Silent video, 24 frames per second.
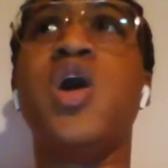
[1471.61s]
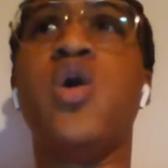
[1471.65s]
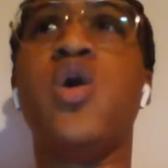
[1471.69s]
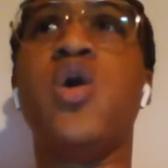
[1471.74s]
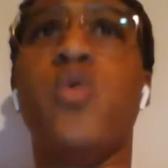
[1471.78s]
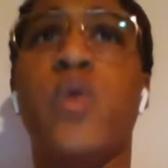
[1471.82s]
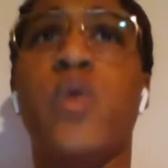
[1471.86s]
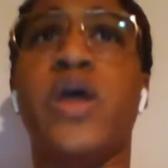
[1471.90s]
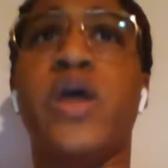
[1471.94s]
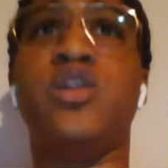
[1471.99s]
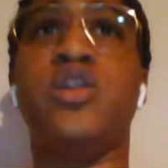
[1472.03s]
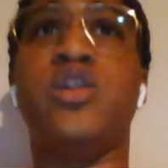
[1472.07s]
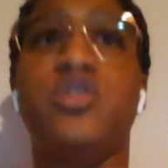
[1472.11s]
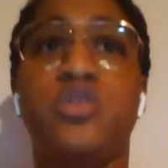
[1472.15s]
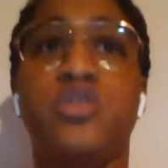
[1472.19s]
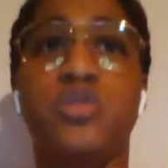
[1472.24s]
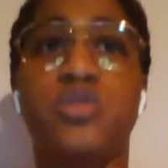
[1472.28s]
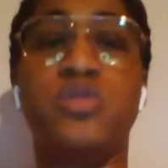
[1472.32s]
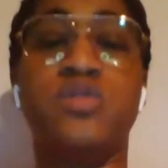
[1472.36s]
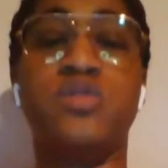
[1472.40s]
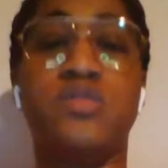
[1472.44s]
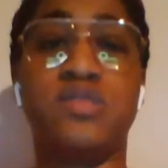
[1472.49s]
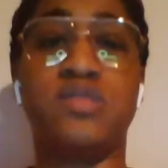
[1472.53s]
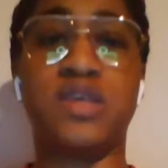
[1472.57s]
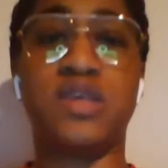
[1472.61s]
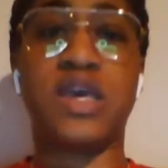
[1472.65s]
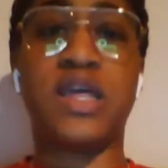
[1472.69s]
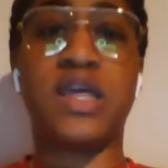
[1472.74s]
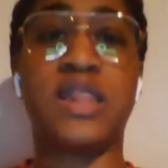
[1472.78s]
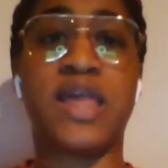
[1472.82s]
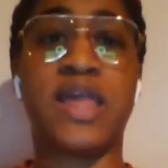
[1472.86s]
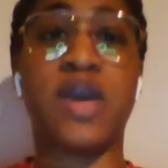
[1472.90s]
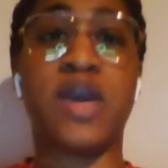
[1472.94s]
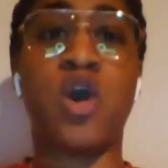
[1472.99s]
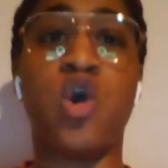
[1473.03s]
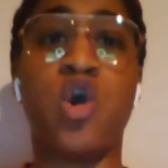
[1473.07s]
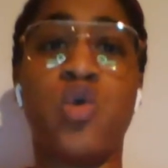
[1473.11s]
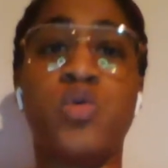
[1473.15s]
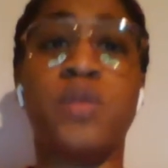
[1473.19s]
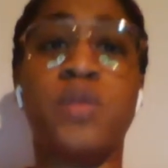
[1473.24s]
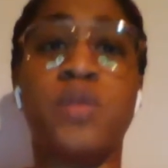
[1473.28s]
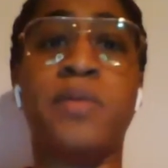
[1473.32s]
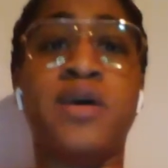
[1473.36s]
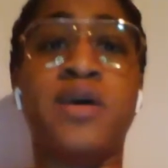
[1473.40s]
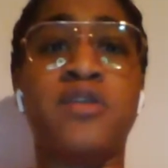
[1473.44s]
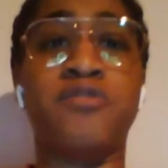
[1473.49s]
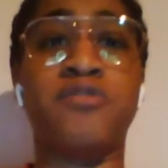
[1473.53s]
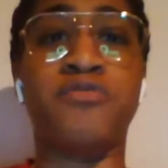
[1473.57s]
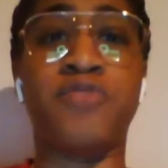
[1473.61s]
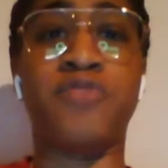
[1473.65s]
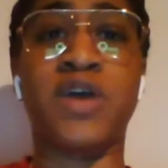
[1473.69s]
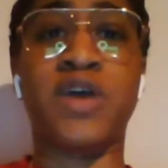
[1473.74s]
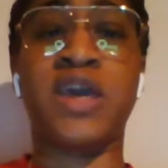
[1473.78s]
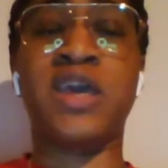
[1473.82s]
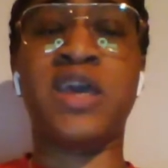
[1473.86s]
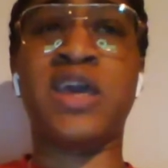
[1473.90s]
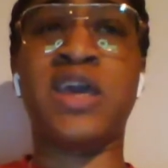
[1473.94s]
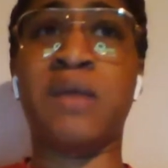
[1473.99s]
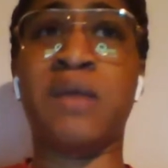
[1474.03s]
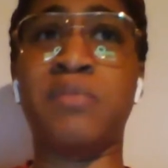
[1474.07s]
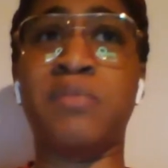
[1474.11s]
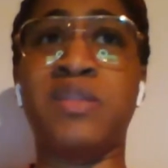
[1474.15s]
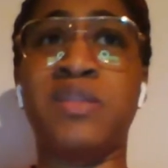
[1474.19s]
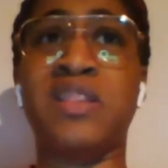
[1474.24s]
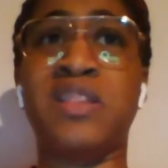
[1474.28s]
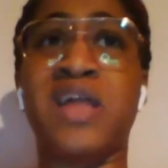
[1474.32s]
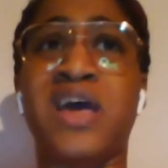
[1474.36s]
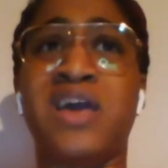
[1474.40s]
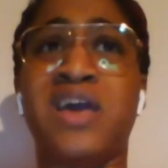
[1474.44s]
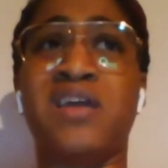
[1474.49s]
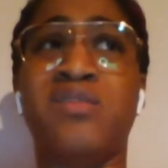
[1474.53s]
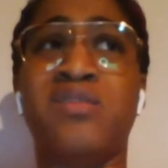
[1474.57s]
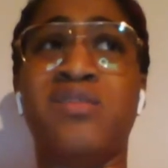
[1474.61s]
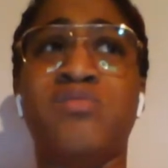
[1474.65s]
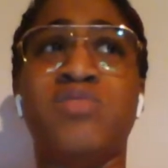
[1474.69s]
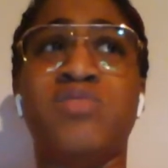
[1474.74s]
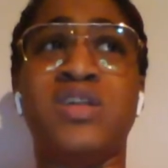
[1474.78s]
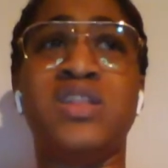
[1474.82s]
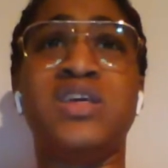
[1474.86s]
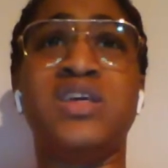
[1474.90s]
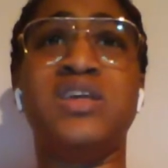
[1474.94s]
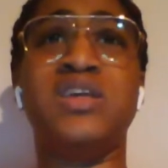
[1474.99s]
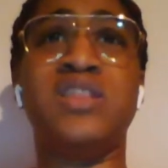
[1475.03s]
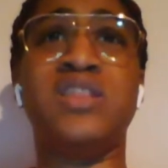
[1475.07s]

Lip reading: When dudes say like, oh, we about to fight, I'd be like, really?